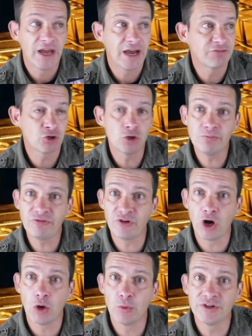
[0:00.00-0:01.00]
have come
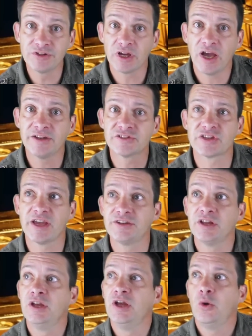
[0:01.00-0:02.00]
forward and
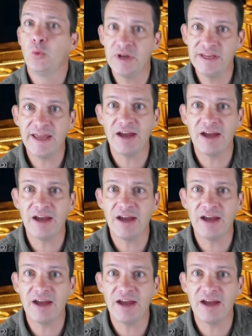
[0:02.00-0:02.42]
said, we